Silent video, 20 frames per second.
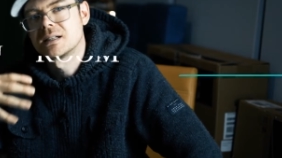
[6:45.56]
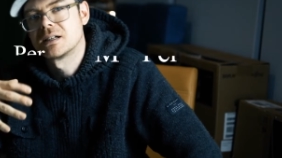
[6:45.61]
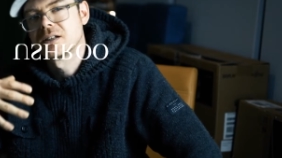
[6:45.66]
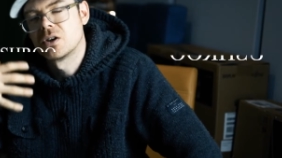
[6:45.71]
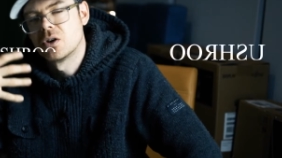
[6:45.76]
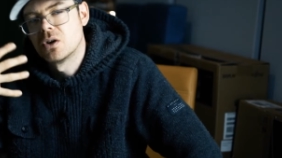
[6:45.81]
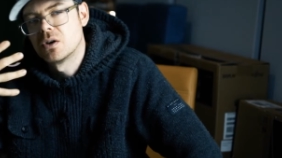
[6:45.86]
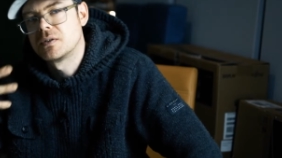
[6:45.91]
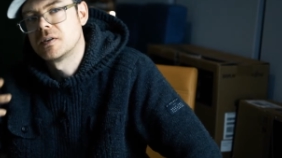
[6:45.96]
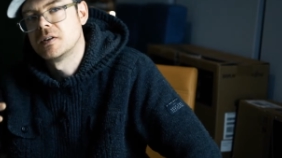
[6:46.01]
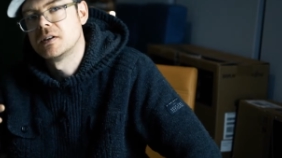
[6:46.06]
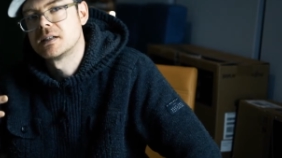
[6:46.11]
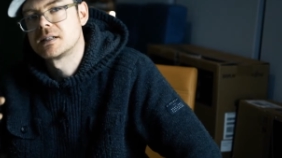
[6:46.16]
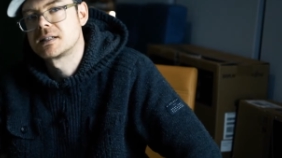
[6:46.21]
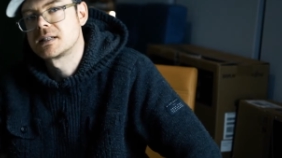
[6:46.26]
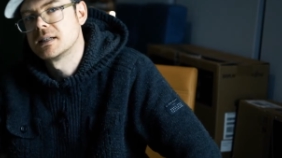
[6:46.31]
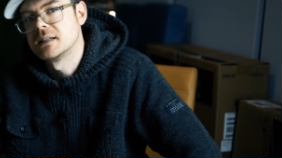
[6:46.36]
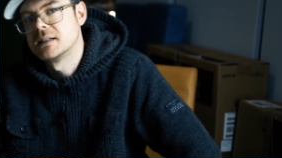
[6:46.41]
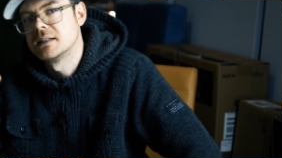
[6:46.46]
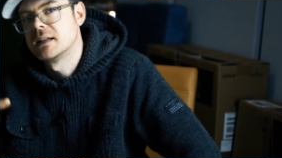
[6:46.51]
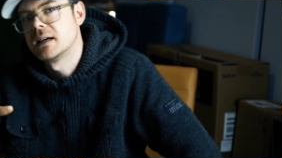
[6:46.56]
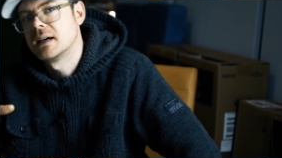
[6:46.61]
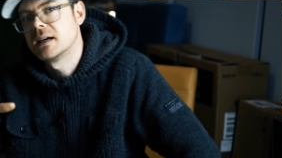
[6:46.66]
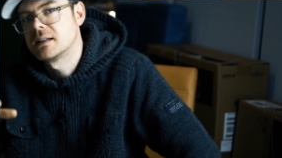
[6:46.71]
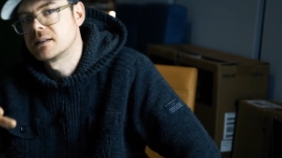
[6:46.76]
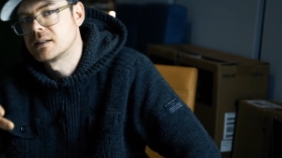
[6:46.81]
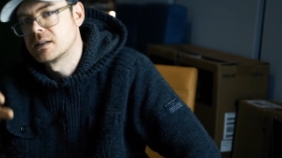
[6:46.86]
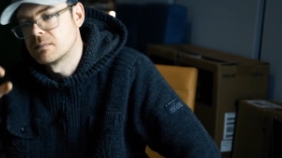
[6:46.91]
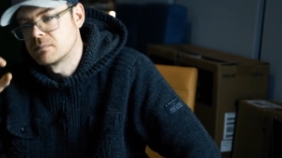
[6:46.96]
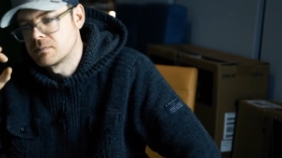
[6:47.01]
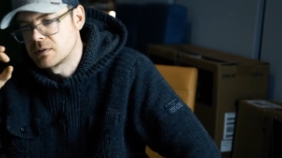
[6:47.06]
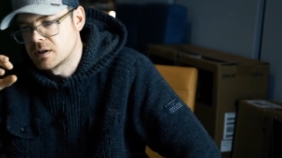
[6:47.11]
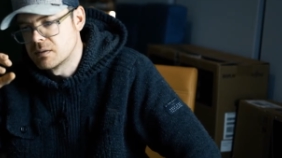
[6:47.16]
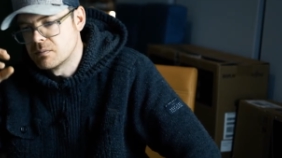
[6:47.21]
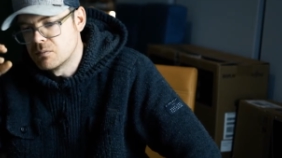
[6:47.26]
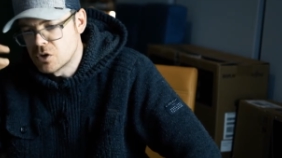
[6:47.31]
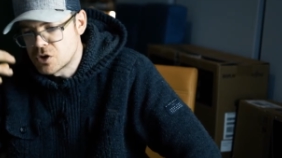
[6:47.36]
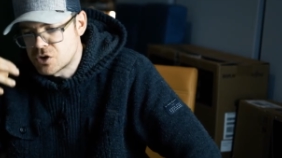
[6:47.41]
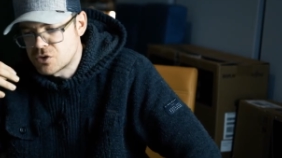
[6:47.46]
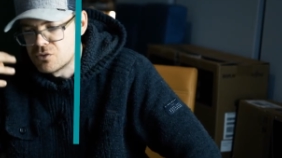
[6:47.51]
that earthiness in there, the
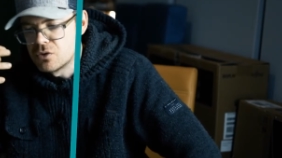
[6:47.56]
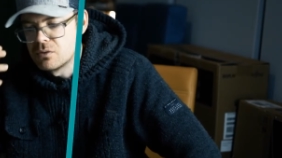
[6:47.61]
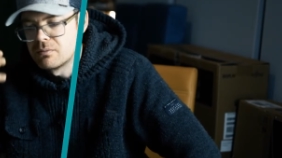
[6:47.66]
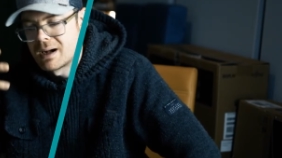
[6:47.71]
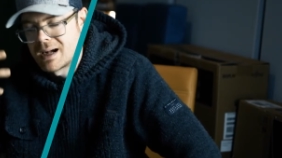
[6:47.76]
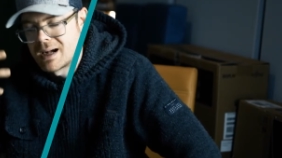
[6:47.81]
mushroom